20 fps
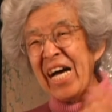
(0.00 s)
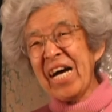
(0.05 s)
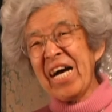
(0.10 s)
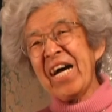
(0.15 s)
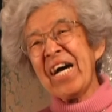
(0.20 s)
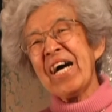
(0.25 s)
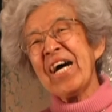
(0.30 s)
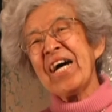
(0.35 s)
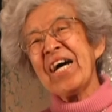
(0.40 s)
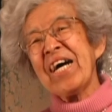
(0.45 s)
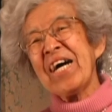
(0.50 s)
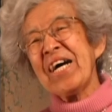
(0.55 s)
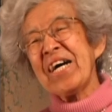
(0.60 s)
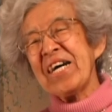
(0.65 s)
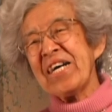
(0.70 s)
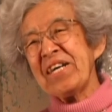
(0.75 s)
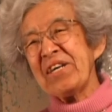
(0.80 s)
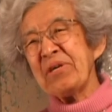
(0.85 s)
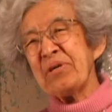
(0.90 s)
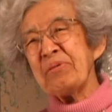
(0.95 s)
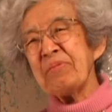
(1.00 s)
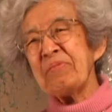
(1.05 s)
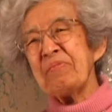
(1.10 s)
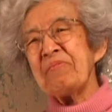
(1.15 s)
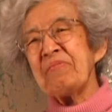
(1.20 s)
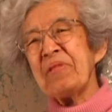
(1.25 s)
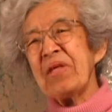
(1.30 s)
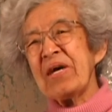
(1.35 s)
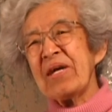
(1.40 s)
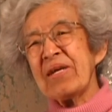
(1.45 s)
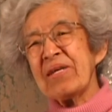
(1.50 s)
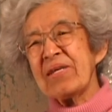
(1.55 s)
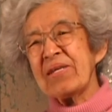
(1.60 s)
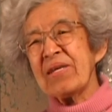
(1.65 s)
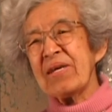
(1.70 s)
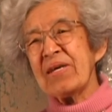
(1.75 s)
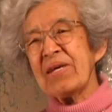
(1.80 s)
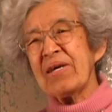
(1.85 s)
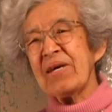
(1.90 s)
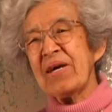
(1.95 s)
I hope that they
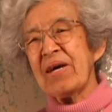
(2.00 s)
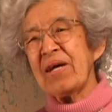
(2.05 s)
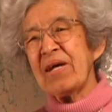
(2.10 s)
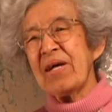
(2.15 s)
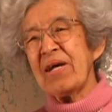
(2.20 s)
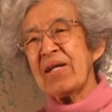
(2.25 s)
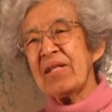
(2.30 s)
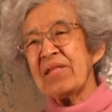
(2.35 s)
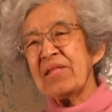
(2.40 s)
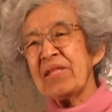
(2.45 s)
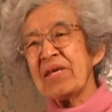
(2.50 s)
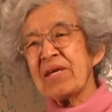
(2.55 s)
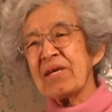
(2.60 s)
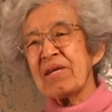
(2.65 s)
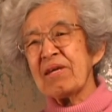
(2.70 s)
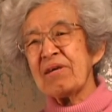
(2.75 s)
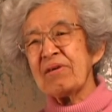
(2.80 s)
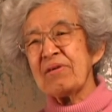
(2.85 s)
could always